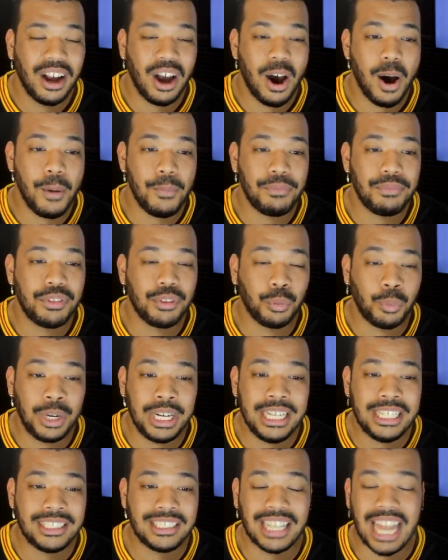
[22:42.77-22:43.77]

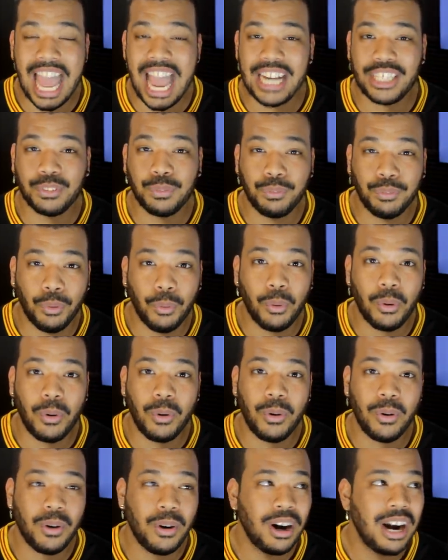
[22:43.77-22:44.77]

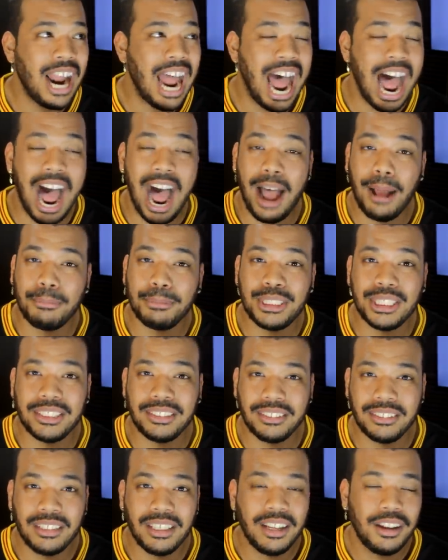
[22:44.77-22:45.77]
3/4
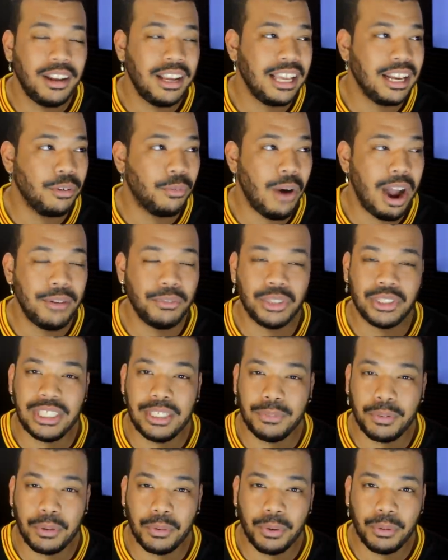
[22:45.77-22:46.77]
option in a wide
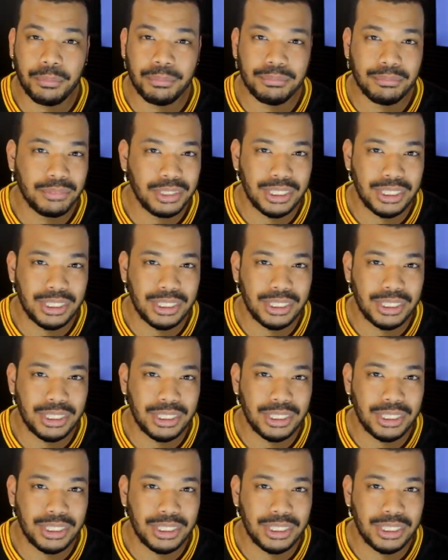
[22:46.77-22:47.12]
receiving room,